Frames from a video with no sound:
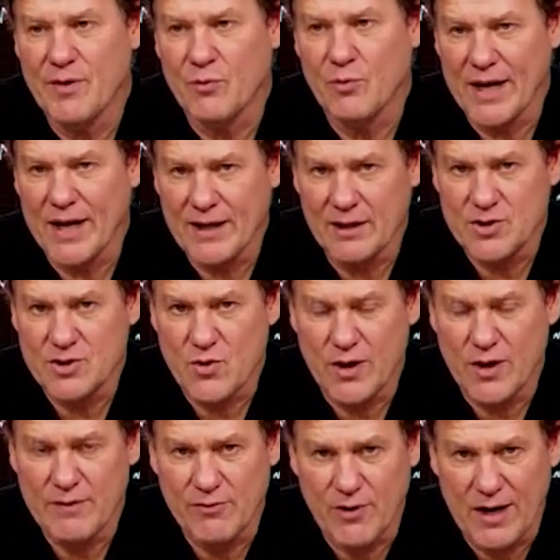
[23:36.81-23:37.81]

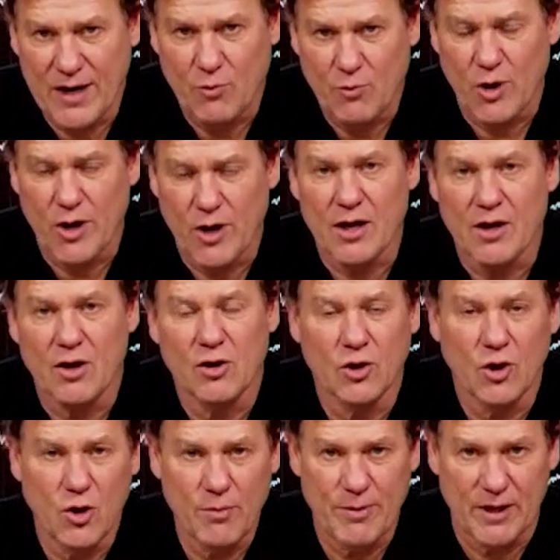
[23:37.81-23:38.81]
regulatory framework
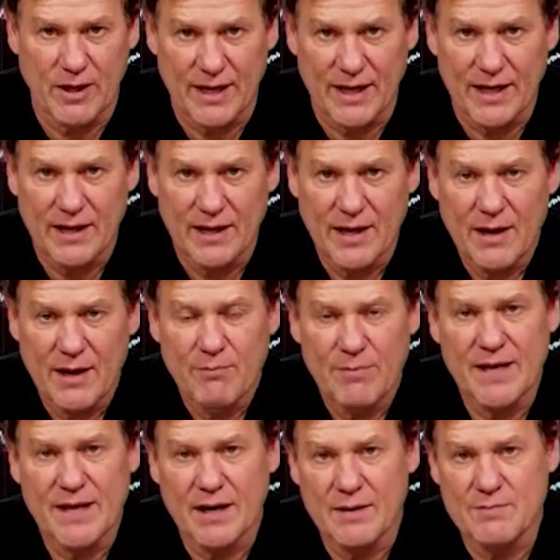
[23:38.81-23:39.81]
globally
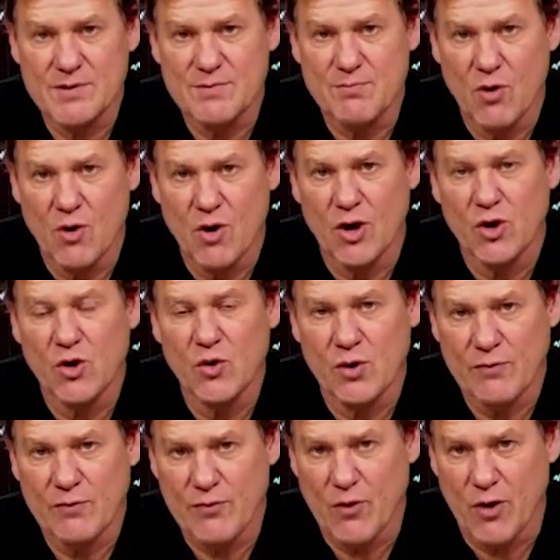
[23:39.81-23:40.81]
becomes more
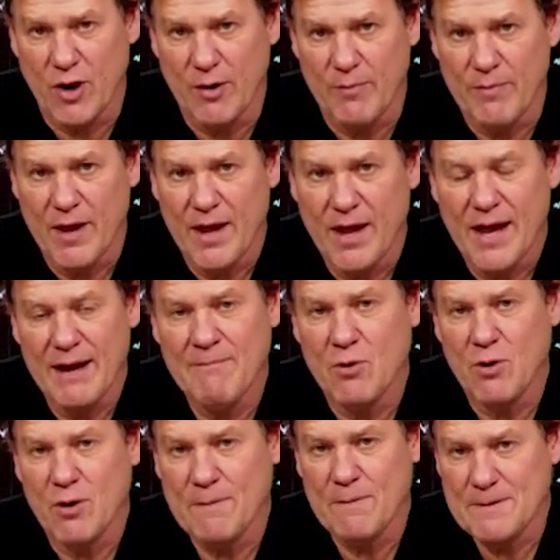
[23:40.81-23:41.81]
uniform and
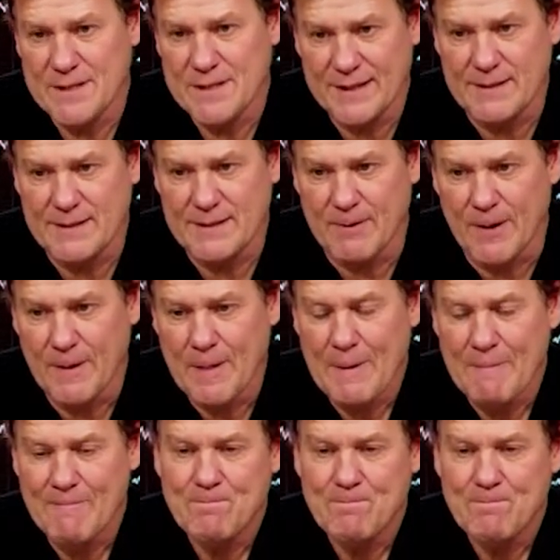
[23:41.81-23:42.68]
more predictable,